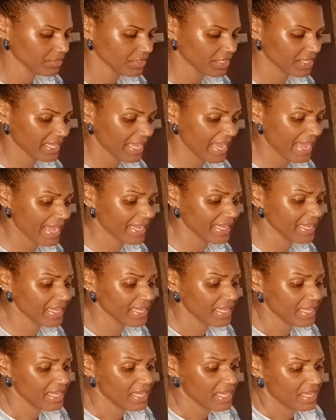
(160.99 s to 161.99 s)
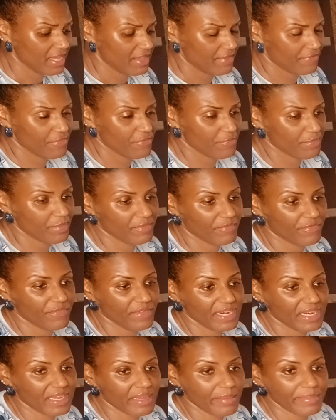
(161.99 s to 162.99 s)
Okay. If you've been
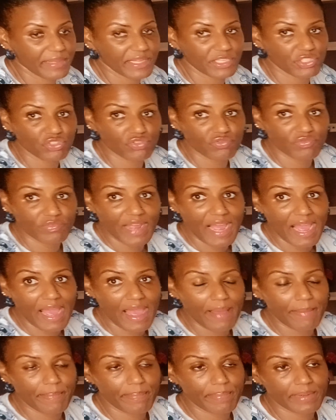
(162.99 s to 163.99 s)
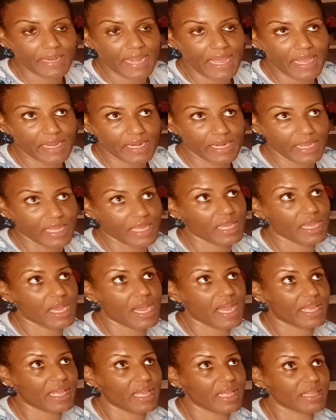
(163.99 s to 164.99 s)
feeling a bit drab lately,
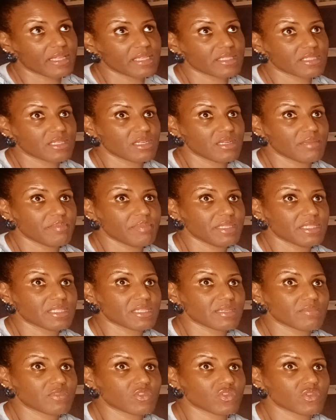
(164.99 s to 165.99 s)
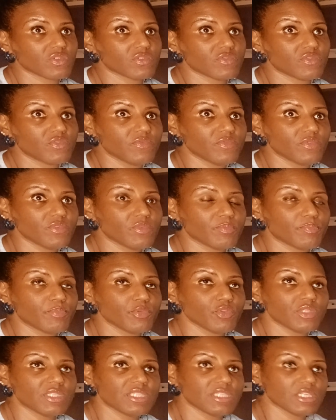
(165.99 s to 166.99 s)
I get there's going to be some sort of
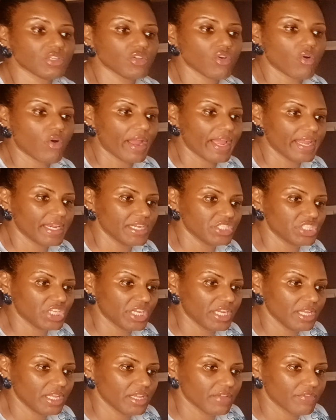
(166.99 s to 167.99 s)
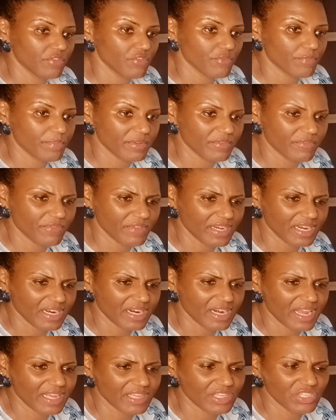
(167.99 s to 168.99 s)
boosting your energy if you've been feeling
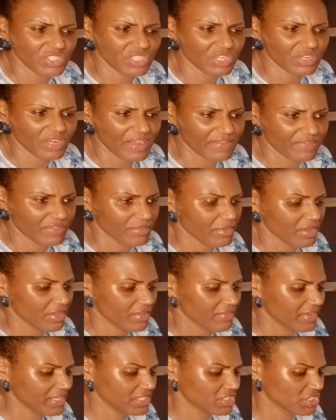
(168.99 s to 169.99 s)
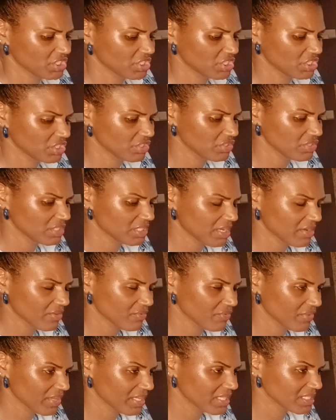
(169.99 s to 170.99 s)
like you don't have the motivation to do certain
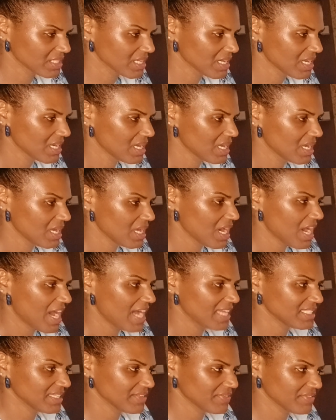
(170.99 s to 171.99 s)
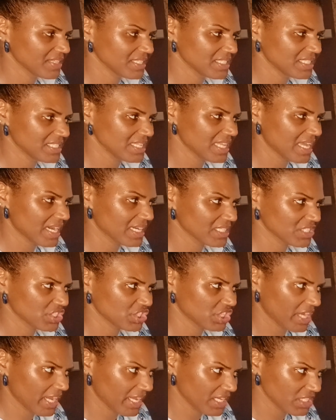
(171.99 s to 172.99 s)
things i definitely see that
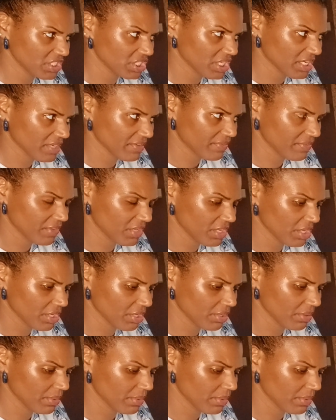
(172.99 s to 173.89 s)
changing for you